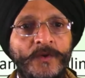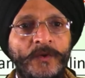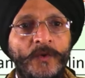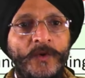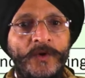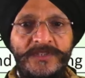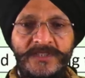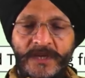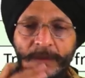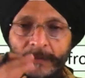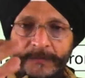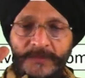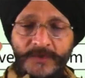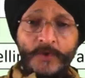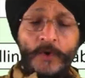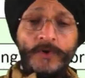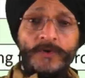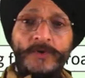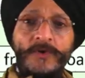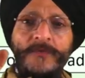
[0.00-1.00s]
or some
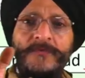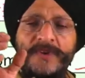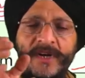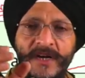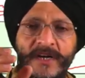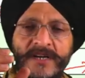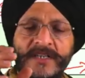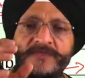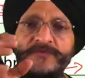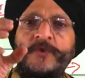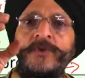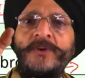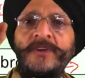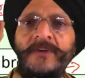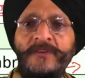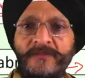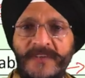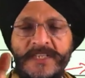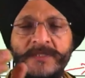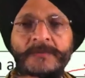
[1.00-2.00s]
sort of grants for
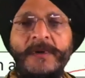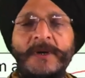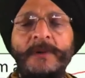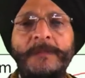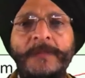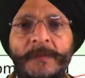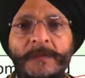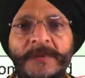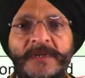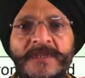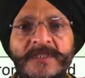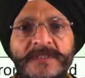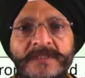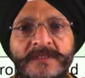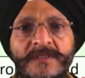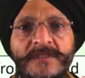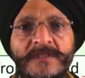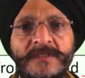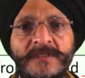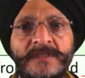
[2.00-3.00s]
investment purpose.
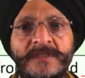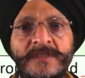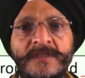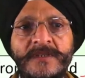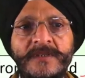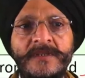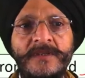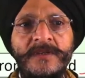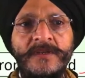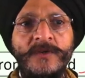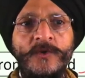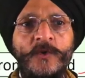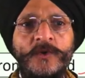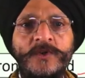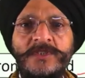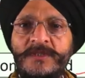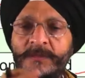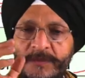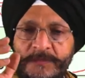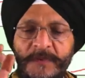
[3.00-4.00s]

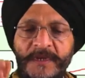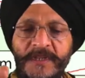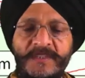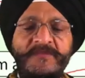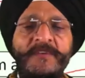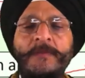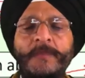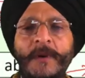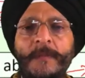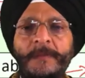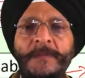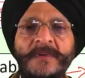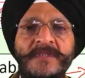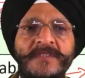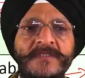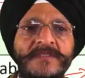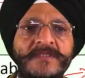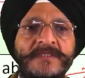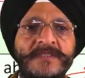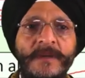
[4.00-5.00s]
some specific purpose.
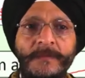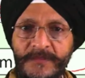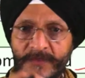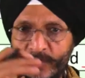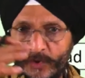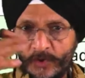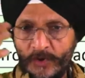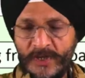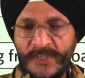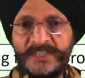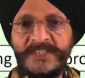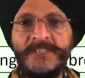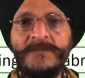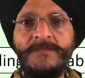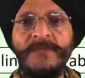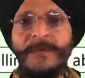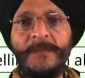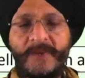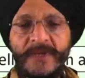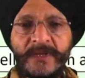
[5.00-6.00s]
Some donations
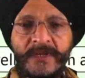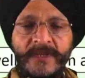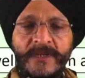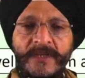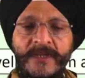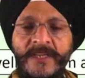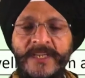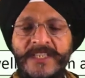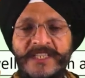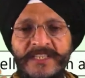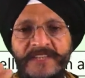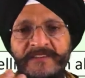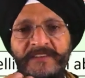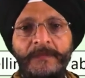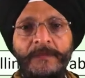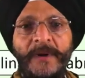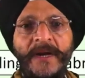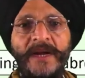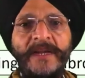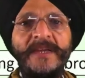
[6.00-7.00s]
may be
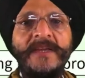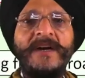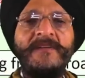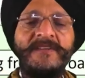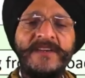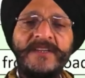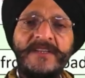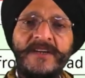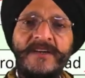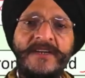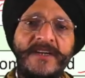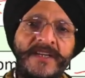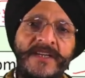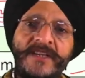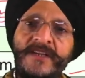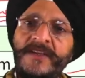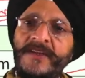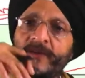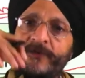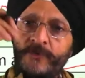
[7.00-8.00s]
received by our country
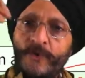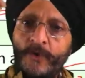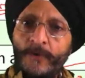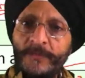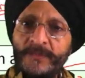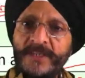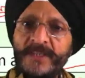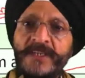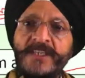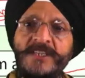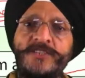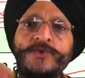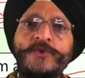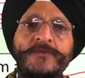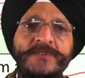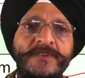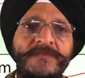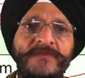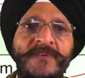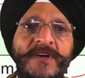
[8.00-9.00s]
from the rest
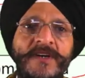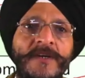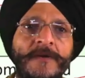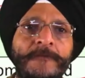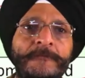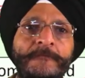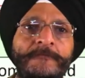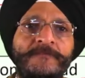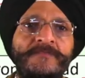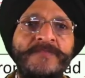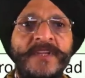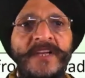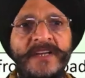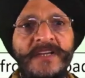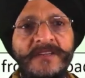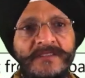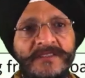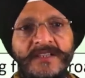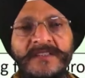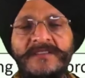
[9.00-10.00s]
of the world. It
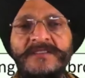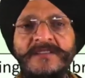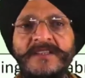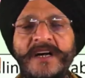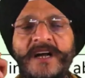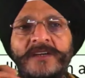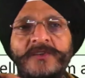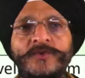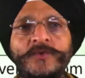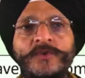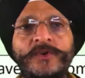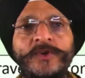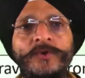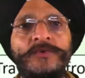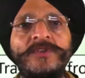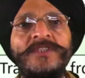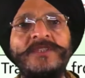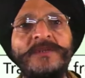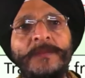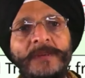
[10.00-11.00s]
results also into
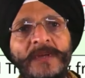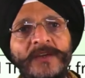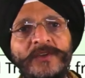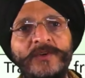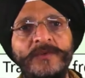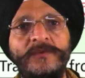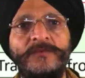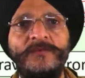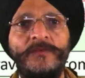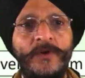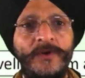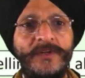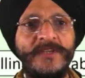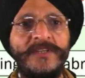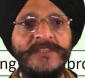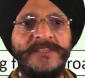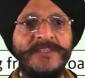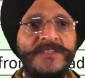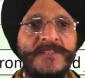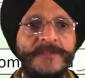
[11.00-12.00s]
the supply of foreign
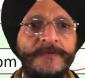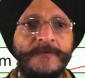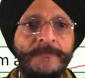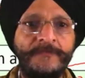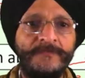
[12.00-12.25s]
exchange.